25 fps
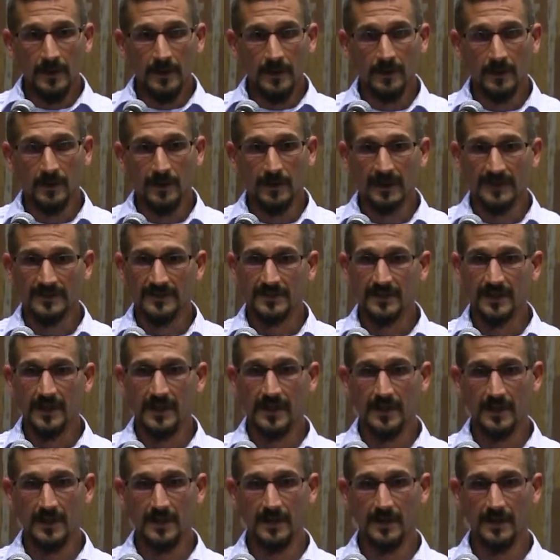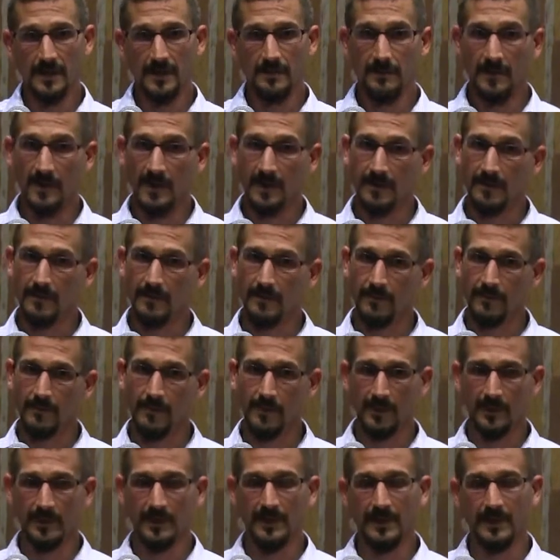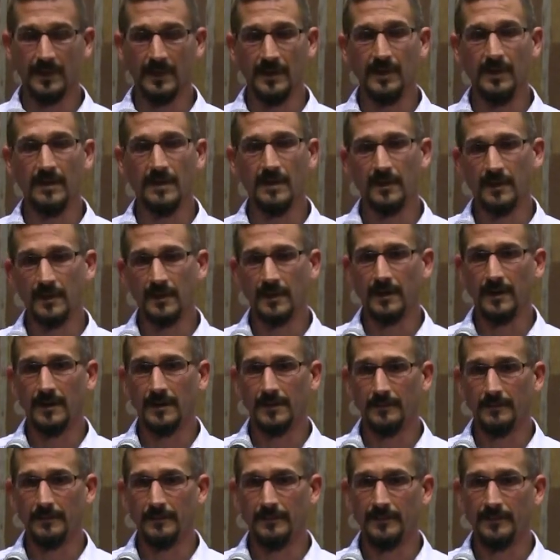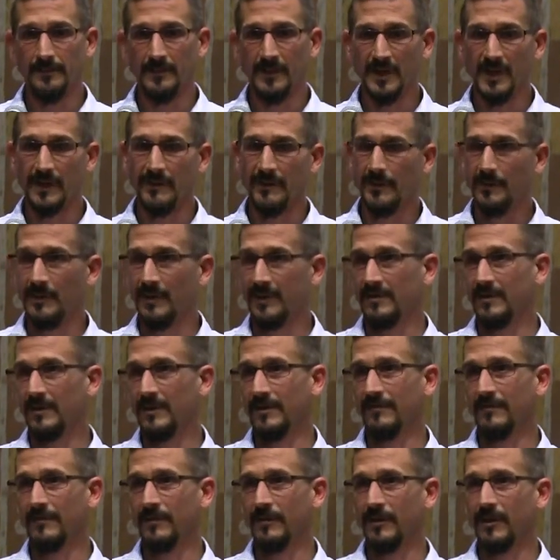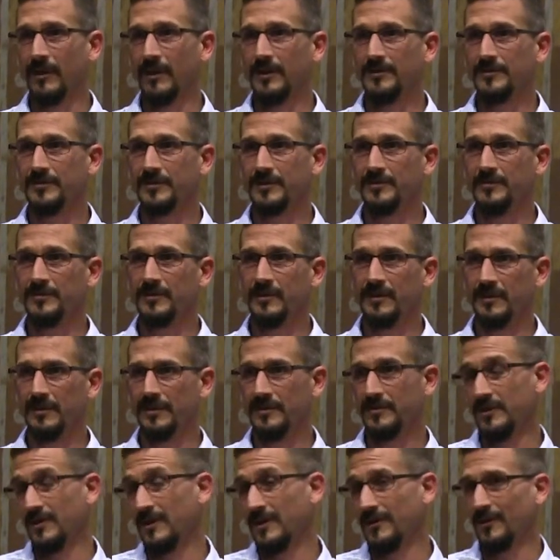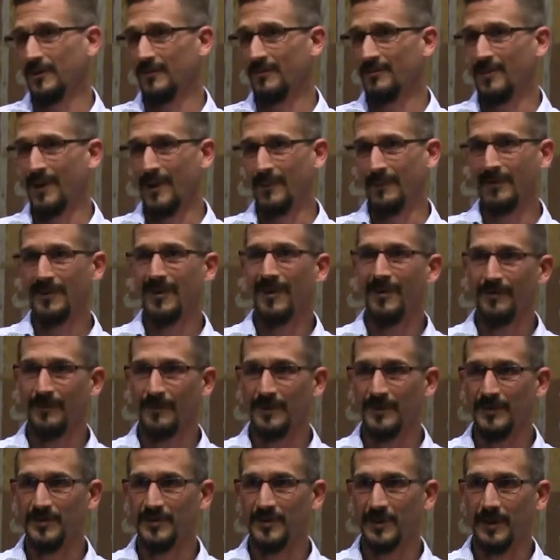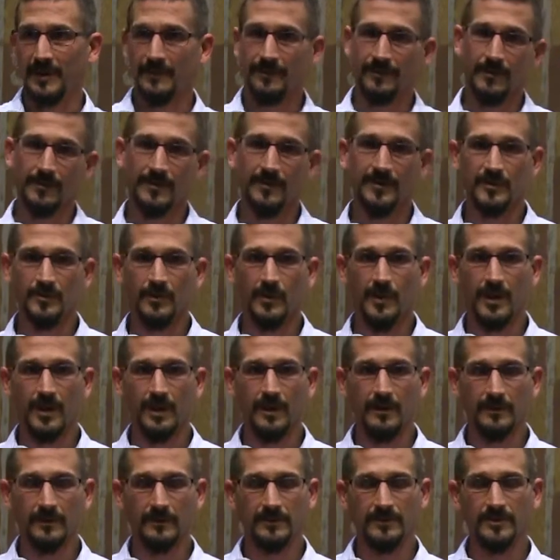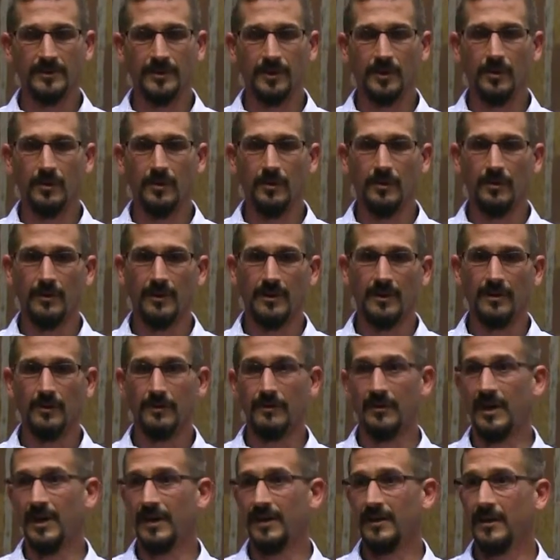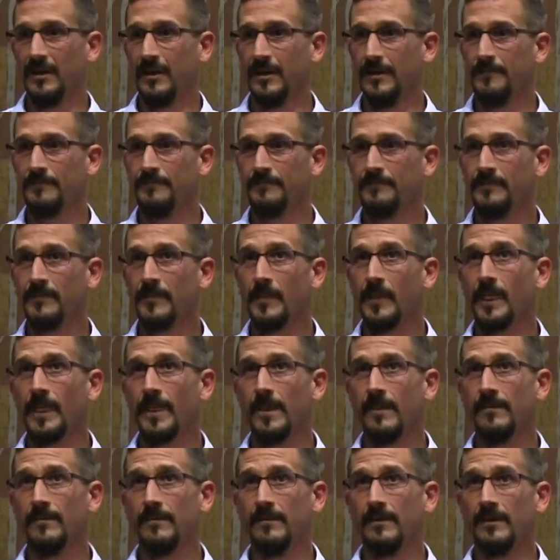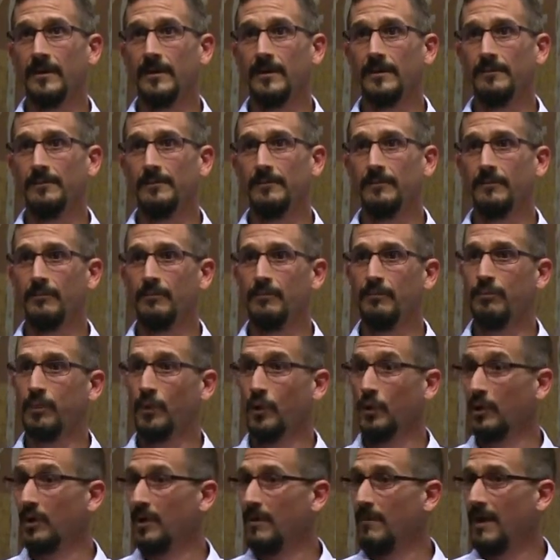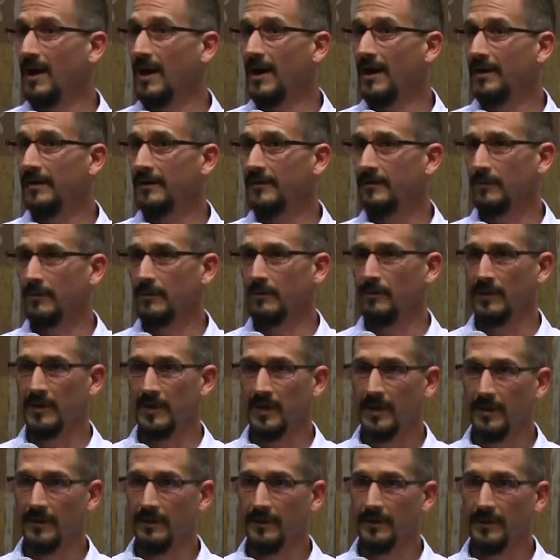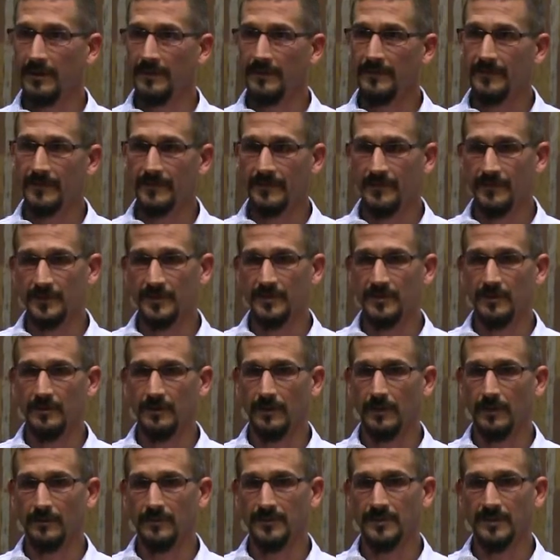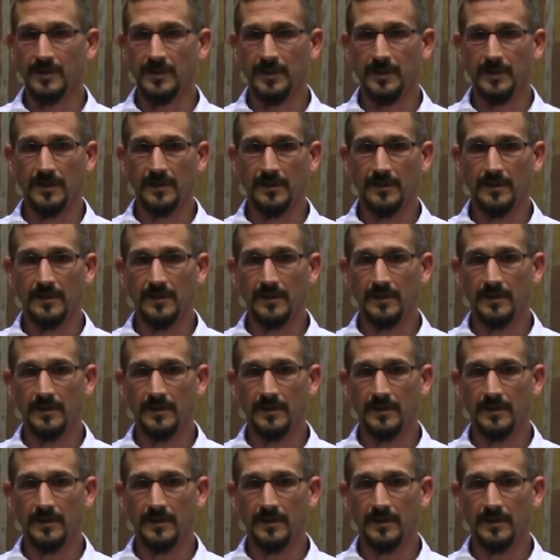That's really become a big thing for us. And it's another public outreach effort as well. So in Oneida, bergamot or Monarda fistulosa,